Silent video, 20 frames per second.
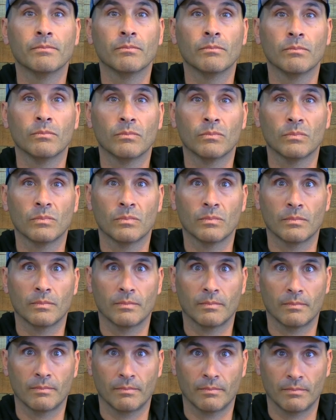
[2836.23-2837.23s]

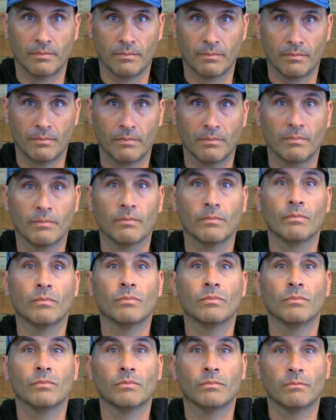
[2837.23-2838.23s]

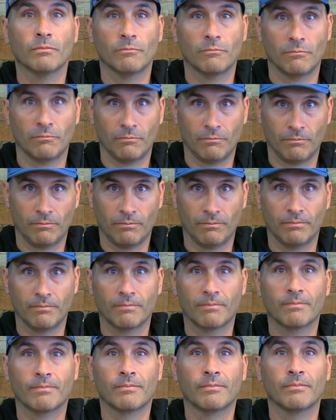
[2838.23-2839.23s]

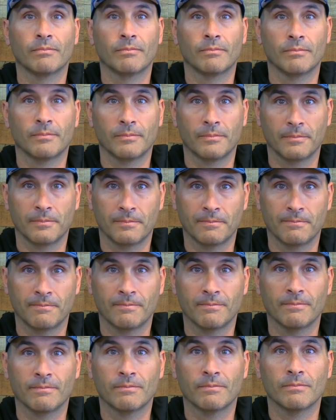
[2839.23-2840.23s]

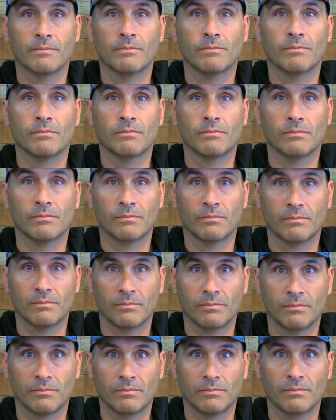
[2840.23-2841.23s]

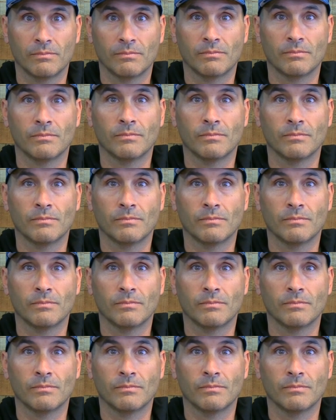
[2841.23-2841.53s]
The person shown says nothing.